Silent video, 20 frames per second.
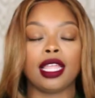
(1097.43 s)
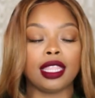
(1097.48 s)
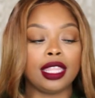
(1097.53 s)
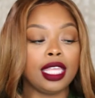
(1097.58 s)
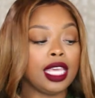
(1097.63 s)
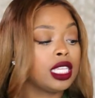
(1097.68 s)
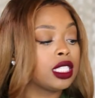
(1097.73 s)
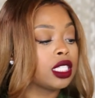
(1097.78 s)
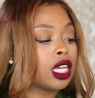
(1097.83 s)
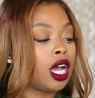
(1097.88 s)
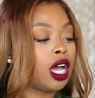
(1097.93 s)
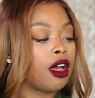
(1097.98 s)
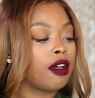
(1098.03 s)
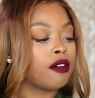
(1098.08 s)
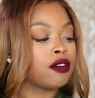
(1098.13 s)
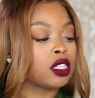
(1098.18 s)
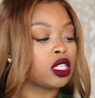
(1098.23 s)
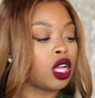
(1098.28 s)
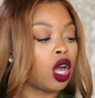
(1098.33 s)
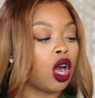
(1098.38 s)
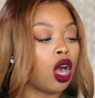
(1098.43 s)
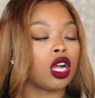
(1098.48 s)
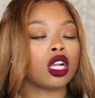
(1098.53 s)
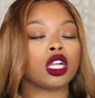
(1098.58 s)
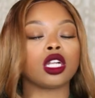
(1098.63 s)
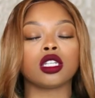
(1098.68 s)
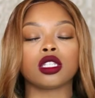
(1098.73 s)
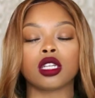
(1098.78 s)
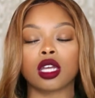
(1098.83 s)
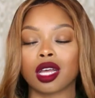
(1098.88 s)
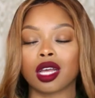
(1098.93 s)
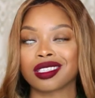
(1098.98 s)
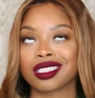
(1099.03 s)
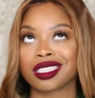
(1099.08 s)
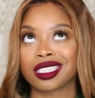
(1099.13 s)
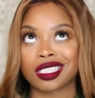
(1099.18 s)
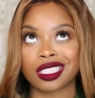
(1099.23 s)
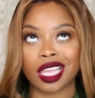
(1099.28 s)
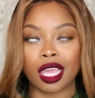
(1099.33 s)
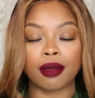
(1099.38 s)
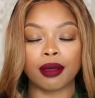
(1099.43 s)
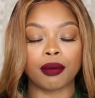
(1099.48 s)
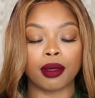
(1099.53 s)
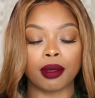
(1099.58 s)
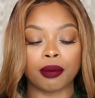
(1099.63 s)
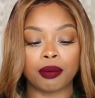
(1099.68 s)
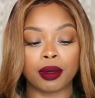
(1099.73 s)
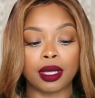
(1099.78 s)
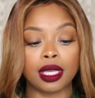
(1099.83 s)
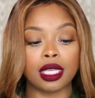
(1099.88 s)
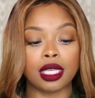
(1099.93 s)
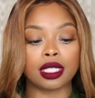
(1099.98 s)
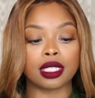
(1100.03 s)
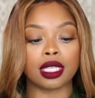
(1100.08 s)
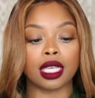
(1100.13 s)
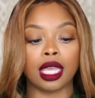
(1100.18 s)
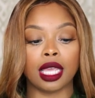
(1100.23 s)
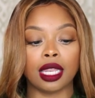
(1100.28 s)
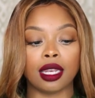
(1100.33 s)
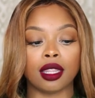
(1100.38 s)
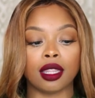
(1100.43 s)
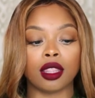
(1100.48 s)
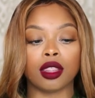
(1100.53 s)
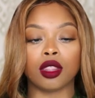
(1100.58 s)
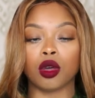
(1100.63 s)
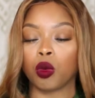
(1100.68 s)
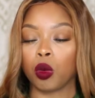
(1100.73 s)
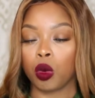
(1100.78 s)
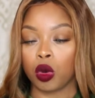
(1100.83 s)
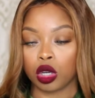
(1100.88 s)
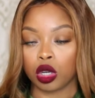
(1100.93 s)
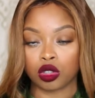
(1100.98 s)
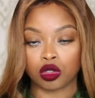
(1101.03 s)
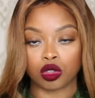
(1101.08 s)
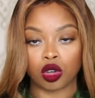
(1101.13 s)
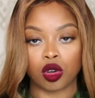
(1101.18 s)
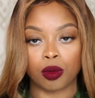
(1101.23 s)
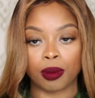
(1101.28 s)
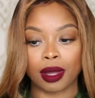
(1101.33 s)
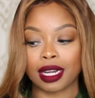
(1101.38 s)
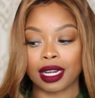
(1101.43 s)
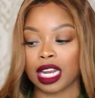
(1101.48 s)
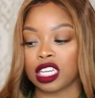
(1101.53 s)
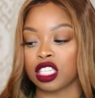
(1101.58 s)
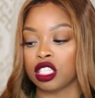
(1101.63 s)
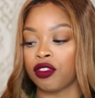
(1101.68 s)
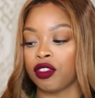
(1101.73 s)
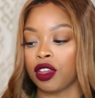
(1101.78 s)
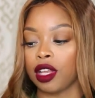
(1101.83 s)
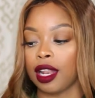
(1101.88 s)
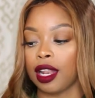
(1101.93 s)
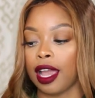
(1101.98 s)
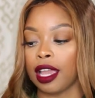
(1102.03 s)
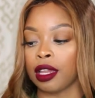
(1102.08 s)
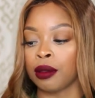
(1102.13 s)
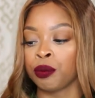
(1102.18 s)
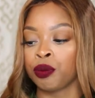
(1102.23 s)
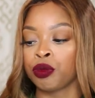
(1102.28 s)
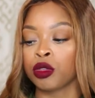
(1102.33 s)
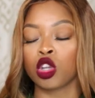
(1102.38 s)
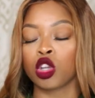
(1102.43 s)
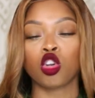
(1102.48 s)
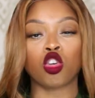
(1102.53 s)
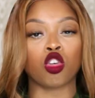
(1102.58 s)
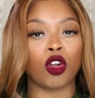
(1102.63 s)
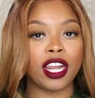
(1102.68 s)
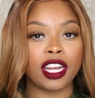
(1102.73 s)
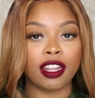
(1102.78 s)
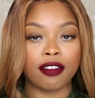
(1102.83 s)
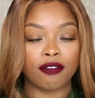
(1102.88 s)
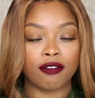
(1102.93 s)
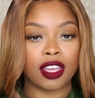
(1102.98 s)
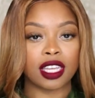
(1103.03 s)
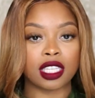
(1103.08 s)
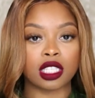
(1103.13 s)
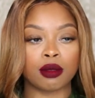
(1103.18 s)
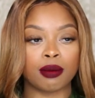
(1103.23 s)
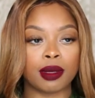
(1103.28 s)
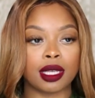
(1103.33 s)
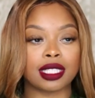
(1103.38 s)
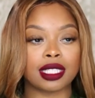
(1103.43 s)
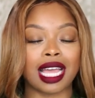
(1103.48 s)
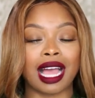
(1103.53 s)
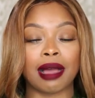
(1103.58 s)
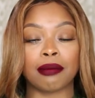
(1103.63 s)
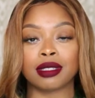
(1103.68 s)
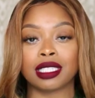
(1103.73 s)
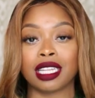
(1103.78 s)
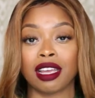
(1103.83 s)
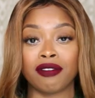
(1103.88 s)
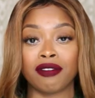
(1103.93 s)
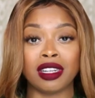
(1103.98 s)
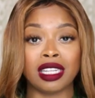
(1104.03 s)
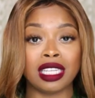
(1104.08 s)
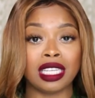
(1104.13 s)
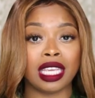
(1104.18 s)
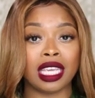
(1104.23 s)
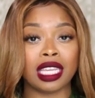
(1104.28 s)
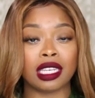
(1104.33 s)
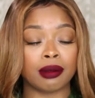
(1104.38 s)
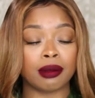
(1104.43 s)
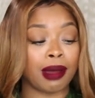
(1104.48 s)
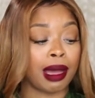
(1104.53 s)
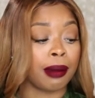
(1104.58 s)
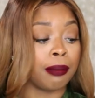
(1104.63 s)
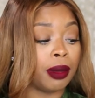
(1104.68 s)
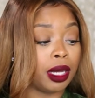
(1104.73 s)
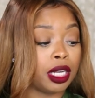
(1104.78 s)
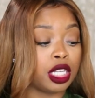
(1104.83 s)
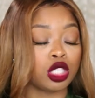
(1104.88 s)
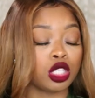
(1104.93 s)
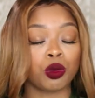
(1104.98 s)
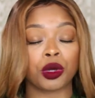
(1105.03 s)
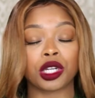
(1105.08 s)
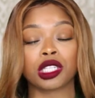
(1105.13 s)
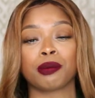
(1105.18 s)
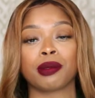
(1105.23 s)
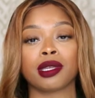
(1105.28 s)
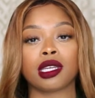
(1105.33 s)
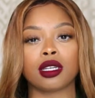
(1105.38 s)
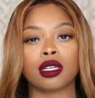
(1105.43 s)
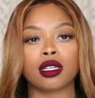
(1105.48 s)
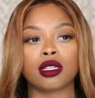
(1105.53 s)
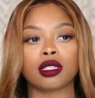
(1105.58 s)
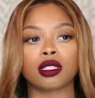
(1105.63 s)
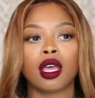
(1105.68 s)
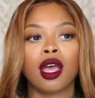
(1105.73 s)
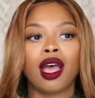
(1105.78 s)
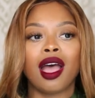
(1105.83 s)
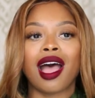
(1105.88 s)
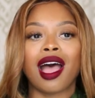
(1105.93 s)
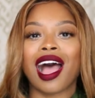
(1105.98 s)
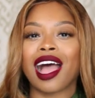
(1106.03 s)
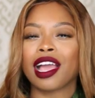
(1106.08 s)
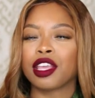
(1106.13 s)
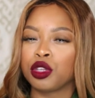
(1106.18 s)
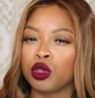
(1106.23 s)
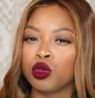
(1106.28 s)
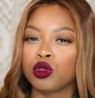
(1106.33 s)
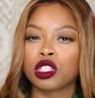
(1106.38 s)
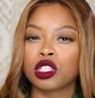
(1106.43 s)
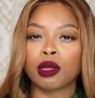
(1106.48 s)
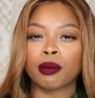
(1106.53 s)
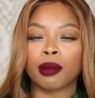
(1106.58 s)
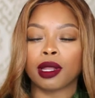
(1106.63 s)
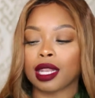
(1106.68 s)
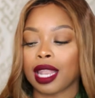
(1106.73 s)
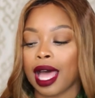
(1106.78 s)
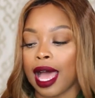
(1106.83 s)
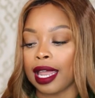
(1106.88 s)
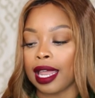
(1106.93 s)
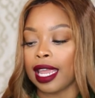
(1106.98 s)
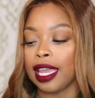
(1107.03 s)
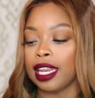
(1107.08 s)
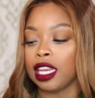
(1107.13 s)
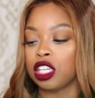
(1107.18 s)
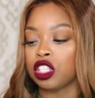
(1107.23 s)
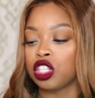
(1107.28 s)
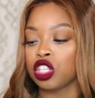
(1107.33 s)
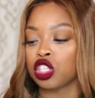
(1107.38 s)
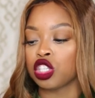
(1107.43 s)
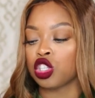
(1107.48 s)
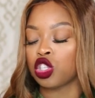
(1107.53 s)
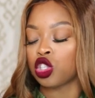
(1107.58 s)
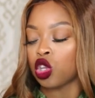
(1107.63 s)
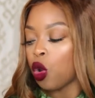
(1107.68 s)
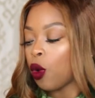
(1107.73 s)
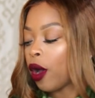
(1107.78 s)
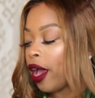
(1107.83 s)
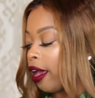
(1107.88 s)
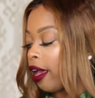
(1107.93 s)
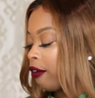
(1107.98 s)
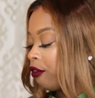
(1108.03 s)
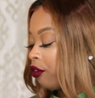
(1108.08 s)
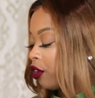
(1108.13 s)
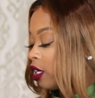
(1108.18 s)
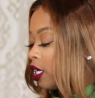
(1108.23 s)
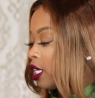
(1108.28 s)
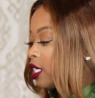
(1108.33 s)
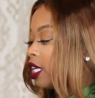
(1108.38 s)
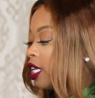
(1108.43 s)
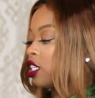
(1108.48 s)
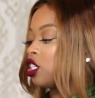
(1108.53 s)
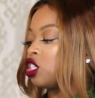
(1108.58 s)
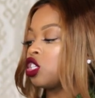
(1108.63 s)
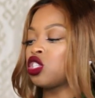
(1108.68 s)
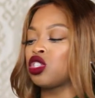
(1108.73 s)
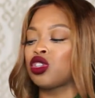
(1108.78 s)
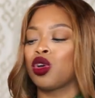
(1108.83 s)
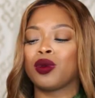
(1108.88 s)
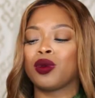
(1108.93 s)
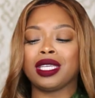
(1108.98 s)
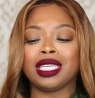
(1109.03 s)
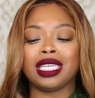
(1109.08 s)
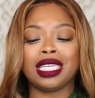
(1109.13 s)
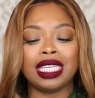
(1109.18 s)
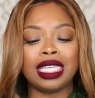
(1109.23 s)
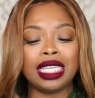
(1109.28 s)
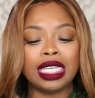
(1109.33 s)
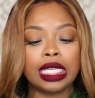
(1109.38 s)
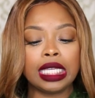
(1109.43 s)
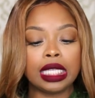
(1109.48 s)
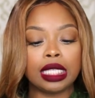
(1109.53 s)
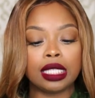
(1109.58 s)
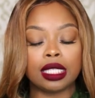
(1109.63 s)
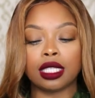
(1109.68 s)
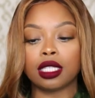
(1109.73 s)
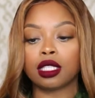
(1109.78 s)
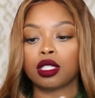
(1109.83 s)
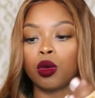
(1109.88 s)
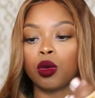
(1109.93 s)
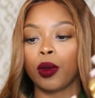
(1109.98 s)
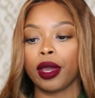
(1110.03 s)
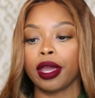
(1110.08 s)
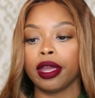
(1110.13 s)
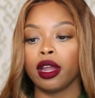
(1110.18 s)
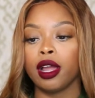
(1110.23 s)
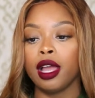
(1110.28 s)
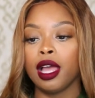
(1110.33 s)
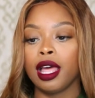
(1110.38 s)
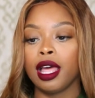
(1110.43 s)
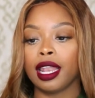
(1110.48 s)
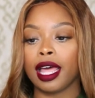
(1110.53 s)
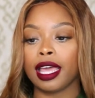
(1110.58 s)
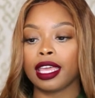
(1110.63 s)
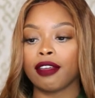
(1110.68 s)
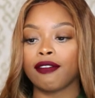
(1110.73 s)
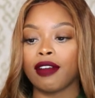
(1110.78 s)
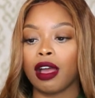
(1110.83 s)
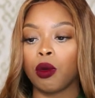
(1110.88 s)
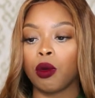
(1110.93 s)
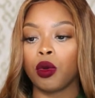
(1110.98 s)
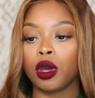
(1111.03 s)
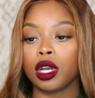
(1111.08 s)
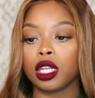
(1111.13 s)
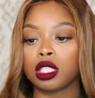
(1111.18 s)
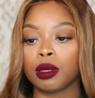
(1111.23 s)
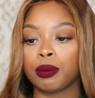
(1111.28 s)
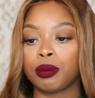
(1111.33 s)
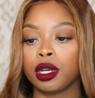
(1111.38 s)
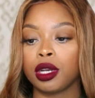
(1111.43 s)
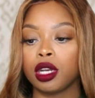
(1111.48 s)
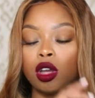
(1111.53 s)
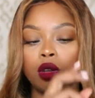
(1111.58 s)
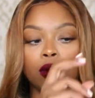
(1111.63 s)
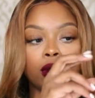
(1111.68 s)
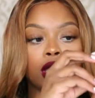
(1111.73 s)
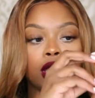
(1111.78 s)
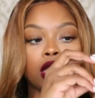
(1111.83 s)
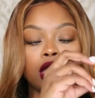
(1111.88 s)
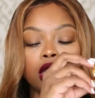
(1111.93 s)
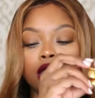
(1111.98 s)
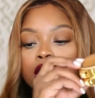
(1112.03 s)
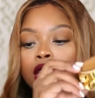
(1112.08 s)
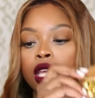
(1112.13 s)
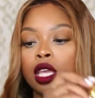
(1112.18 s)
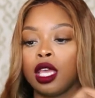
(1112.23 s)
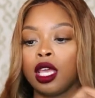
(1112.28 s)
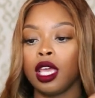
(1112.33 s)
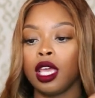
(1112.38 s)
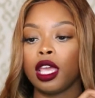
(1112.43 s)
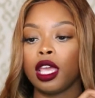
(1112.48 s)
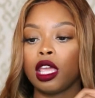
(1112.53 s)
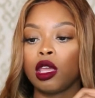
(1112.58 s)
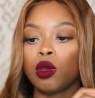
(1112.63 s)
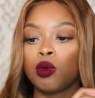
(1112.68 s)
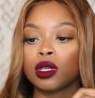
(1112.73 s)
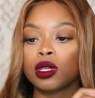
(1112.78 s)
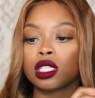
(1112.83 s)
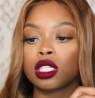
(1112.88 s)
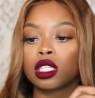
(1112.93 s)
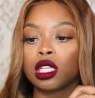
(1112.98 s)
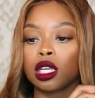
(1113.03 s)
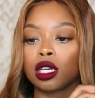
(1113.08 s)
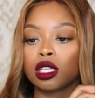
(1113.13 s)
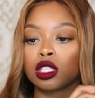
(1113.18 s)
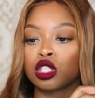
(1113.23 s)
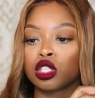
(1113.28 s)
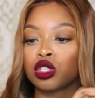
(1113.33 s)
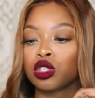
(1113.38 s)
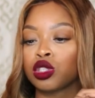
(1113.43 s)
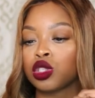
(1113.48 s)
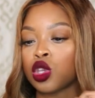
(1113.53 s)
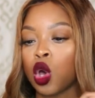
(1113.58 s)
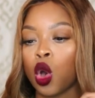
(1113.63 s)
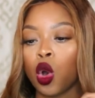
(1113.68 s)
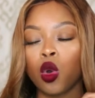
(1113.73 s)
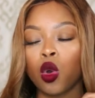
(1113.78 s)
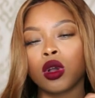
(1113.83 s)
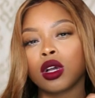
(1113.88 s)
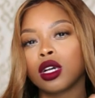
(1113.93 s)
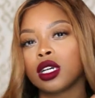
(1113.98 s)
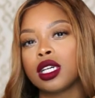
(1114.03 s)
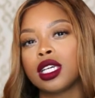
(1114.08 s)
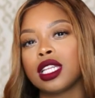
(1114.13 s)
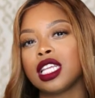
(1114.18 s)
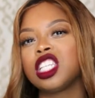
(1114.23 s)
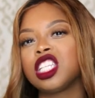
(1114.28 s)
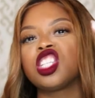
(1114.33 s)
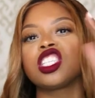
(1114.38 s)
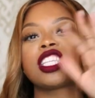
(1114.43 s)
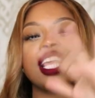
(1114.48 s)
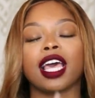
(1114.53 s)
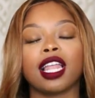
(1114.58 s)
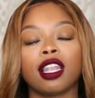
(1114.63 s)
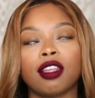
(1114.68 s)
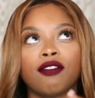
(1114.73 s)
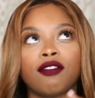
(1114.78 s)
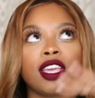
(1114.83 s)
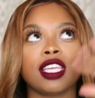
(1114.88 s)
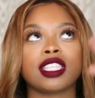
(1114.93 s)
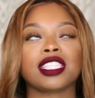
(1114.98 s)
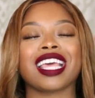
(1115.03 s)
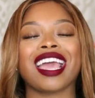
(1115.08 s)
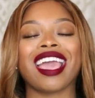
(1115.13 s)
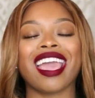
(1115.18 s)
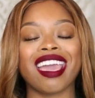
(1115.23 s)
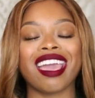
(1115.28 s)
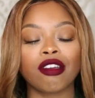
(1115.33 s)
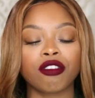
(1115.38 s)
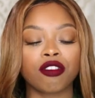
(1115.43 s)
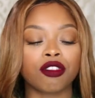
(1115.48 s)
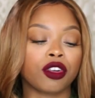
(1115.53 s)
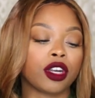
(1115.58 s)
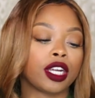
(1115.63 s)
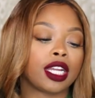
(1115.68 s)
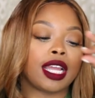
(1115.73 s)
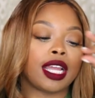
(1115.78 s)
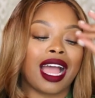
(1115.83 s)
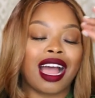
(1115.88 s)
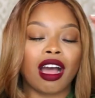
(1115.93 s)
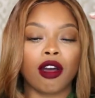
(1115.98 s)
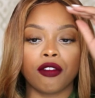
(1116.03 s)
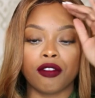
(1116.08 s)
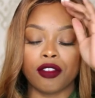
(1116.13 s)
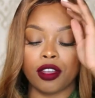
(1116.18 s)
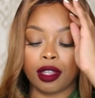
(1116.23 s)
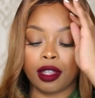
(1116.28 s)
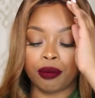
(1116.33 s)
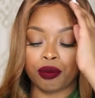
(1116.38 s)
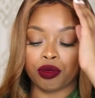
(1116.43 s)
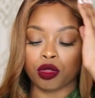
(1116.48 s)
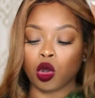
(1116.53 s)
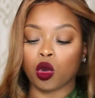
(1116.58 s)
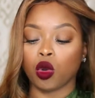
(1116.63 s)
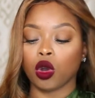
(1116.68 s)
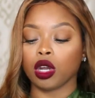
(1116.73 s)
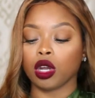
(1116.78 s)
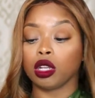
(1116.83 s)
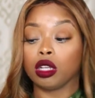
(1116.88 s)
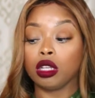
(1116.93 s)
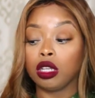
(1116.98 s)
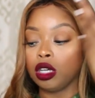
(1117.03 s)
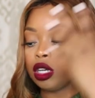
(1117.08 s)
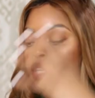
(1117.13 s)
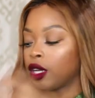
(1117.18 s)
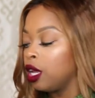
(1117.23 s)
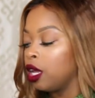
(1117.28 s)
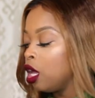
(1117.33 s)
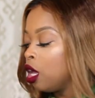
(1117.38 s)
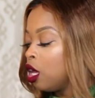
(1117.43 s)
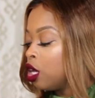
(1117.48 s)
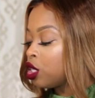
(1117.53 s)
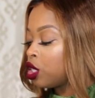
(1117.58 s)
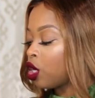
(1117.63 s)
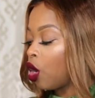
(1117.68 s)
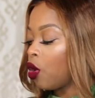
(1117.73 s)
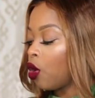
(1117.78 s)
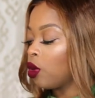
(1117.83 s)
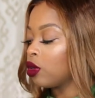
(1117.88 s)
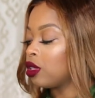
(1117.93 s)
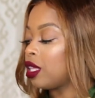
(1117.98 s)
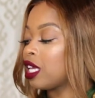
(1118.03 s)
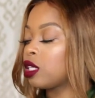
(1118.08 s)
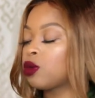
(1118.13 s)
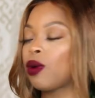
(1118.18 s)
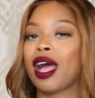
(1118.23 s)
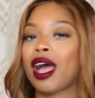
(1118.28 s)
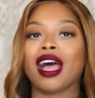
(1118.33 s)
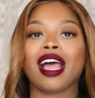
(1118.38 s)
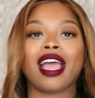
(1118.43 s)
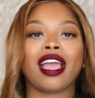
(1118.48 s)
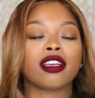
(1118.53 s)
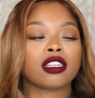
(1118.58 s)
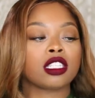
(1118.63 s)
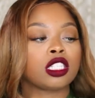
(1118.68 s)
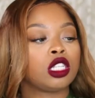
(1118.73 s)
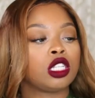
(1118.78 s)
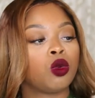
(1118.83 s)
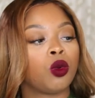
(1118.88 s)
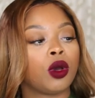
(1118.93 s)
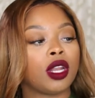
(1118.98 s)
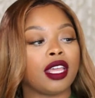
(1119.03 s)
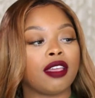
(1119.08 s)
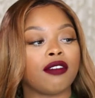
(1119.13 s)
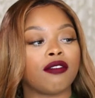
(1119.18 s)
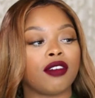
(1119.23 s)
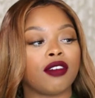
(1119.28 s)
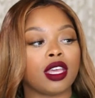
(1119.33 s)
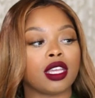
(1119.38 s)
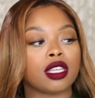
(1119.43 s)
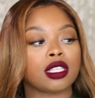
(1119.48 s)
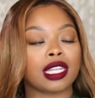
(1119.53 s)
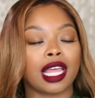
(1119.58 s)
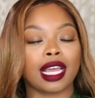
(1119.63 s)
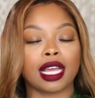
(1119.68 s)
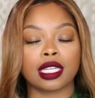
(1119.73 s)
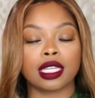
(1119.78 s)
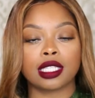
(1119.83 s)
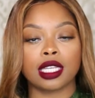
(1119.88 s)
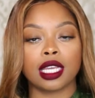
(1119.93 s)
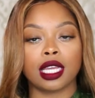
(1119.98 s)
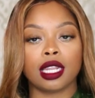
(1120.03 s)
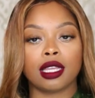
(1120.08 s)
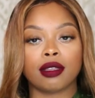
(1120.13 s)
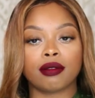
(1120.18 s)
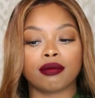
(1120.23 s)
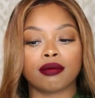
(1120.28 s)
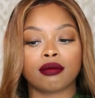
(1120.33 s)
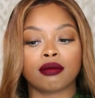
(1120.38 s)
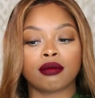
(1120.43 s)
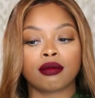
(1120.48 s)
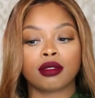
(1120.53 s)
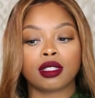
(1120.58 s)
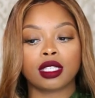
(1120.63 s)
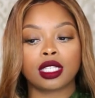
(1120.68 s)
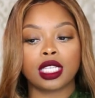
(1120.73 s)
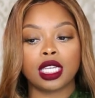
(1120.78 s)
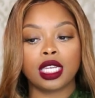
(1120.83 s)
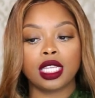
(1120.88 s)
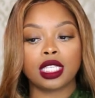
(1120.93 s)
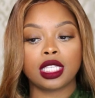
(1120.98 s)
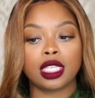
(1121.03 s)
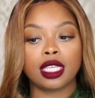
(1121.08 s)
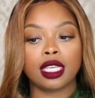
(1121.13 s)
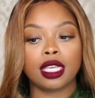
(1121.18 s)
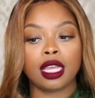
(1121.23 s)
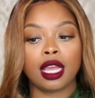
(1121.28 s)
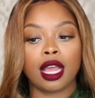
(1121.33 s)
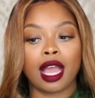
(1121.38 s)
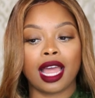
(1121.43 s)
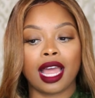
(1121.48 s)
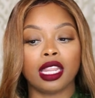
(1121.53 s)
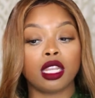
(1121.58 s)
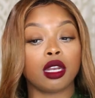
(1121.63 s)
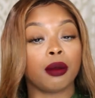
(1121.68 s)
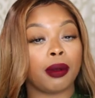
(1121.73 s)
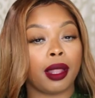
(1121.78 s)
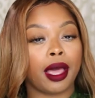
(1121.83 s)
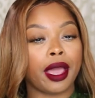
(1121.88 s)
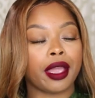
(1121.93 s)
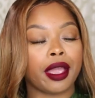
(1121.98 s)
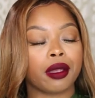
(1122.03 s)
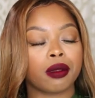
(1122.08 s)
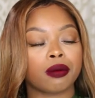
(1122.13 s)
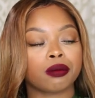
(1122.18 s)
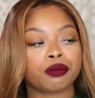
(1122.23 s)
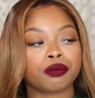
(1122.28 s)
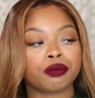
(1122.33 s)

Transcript: These cuffs are a statement piece in the wardrobe. And I just feel like great investments. I'm definitely getting my money's worth because I use them a lot and it's just so effortless and just so easy to wear. Like if I wanted to put it on with this, it would look so good. It just elevates every outfit or look. So that's why I actually want to invest. Like I said, C D C, I need a black.